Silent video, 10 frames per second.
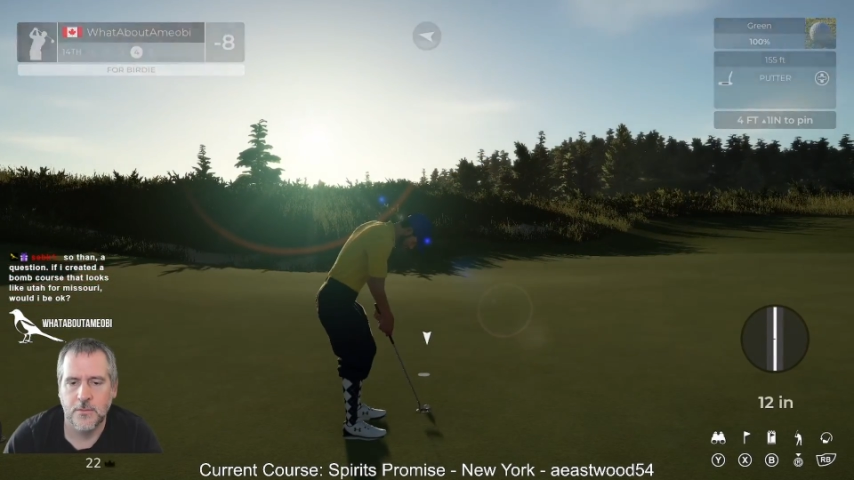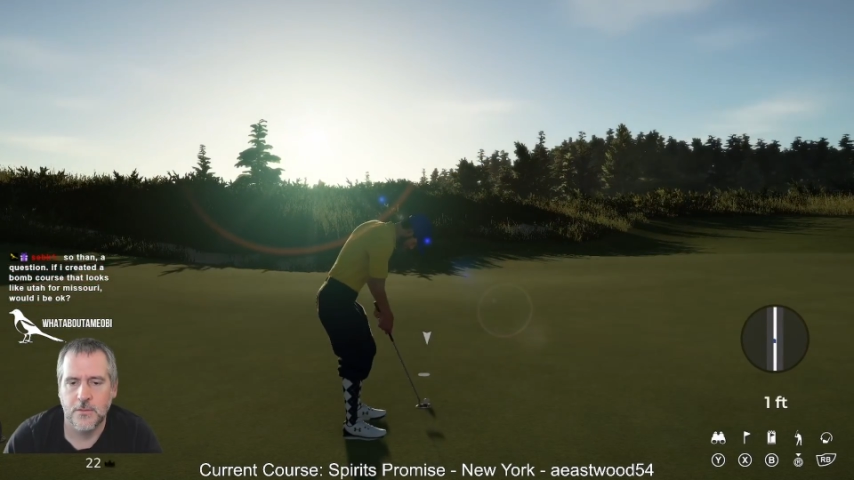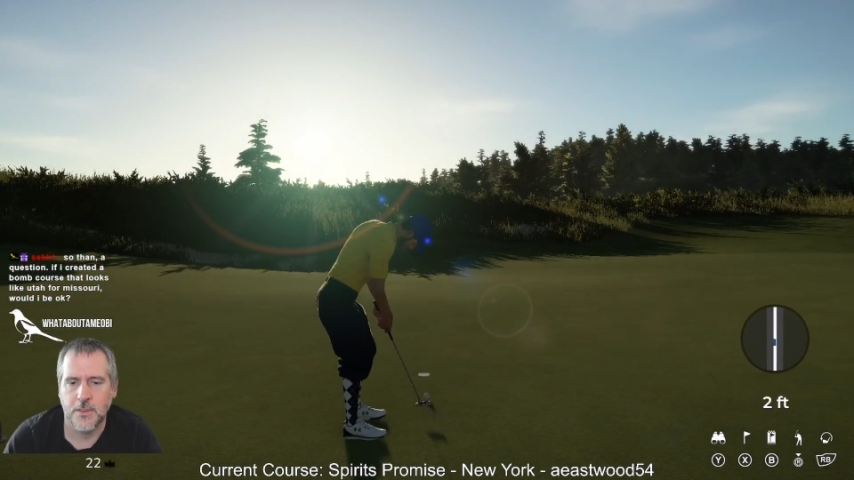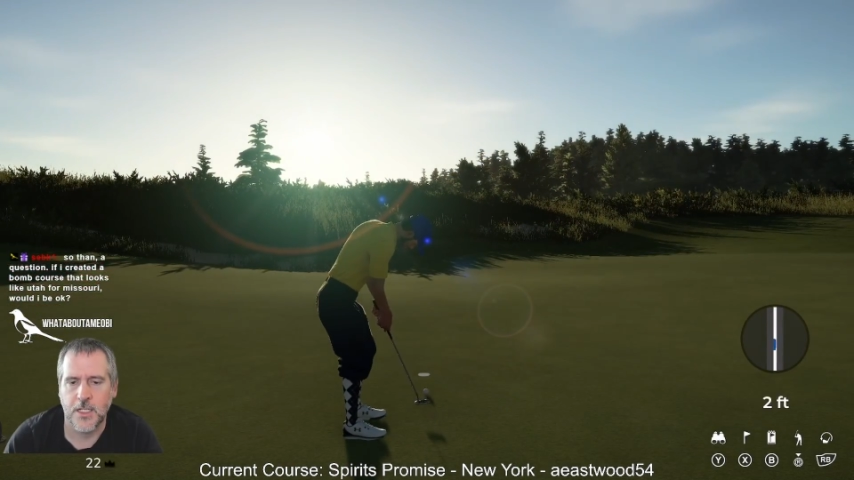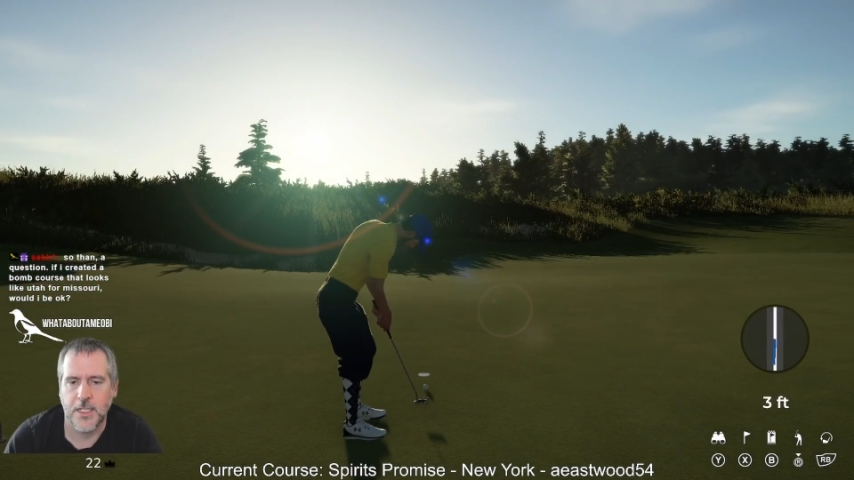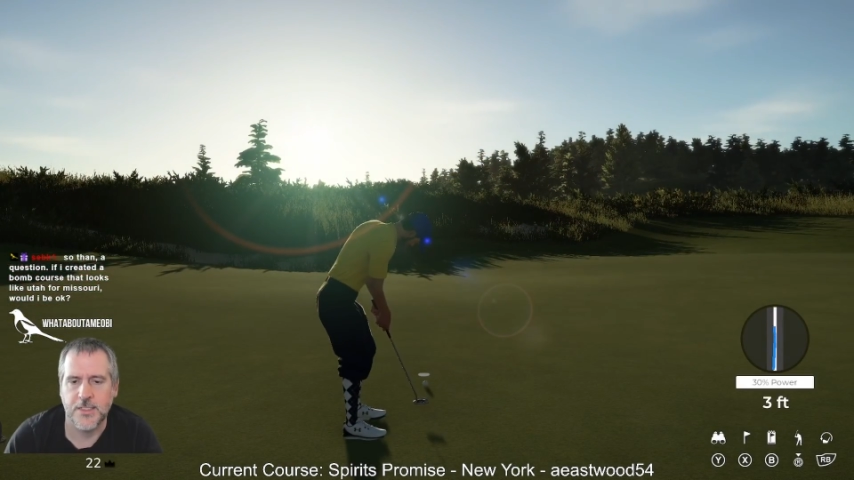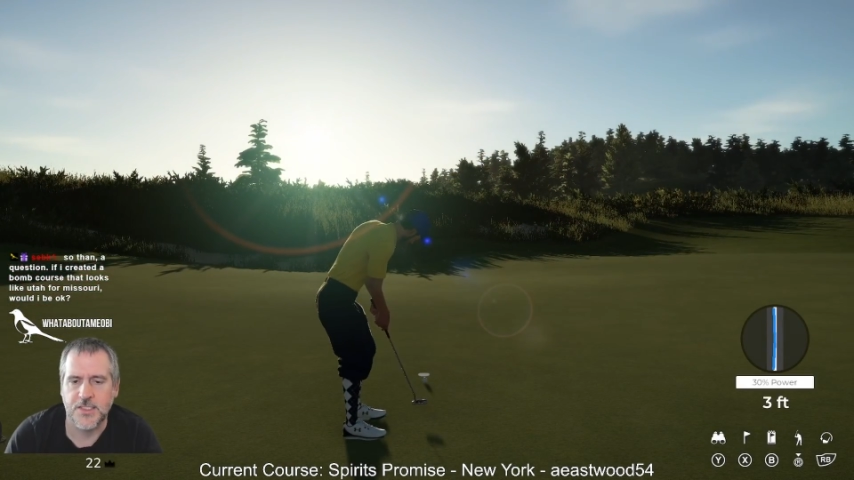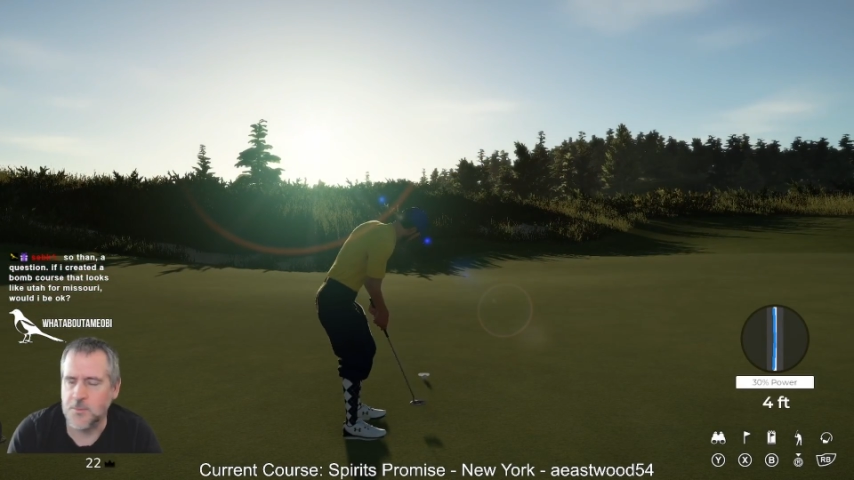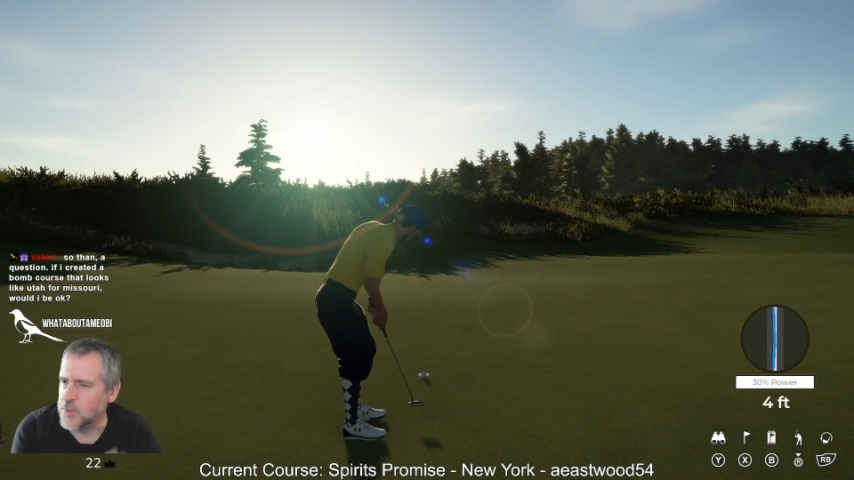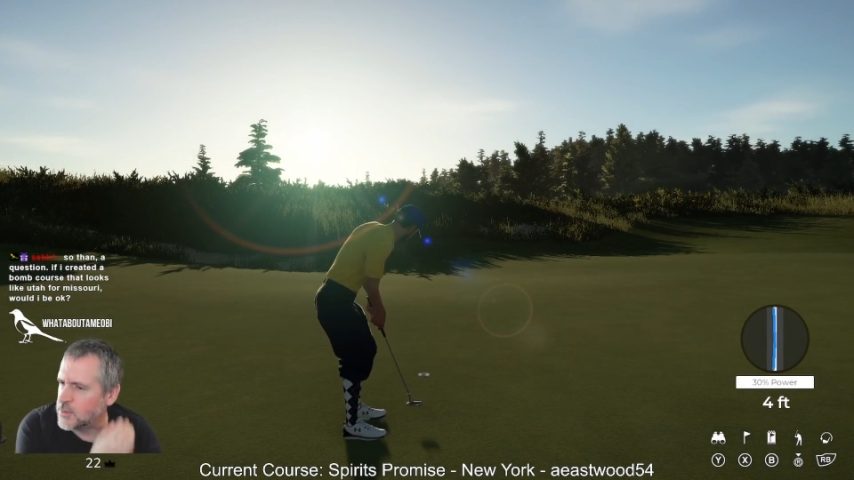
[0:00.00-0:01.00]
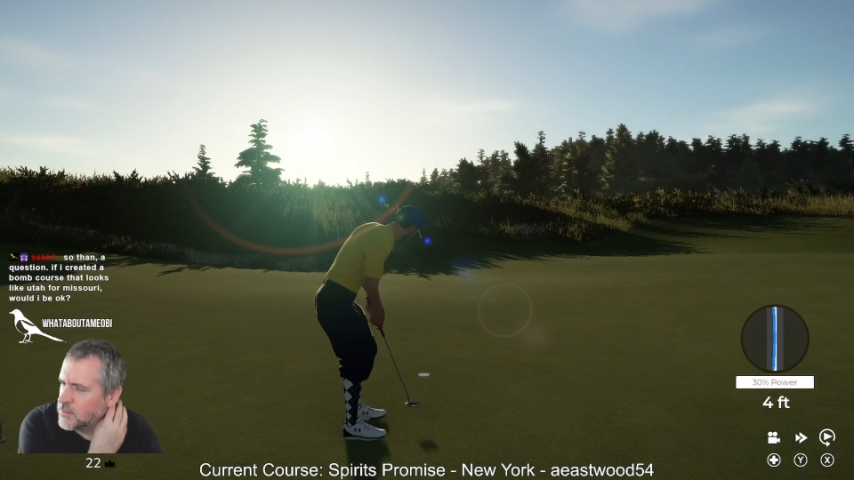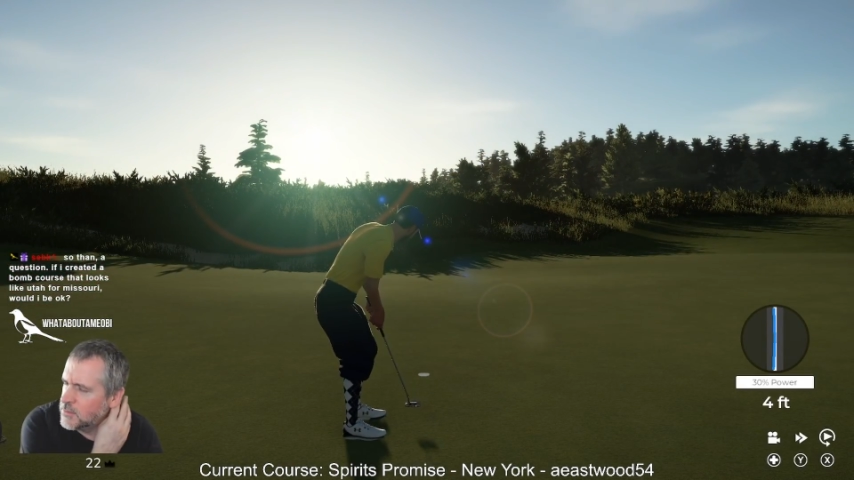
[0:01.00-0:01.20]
they're kind of similar.